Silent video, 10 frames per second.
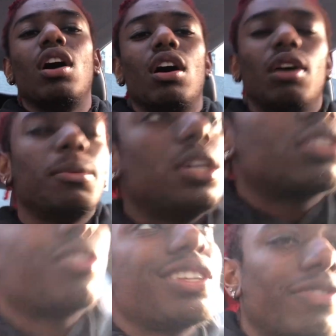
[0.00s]
Uh,
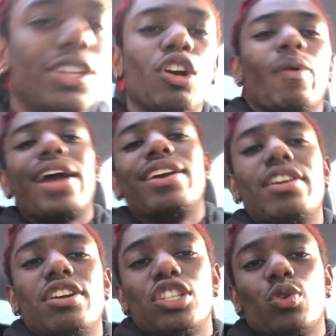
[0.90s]
so this video right
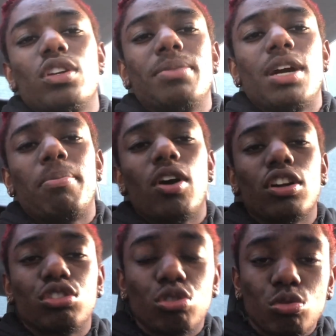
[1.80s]
here is going to be a
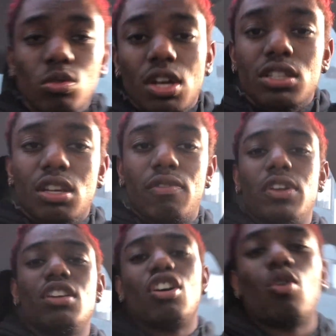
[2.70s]
part two to the
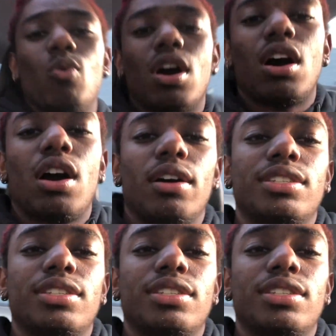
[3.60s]
video uh,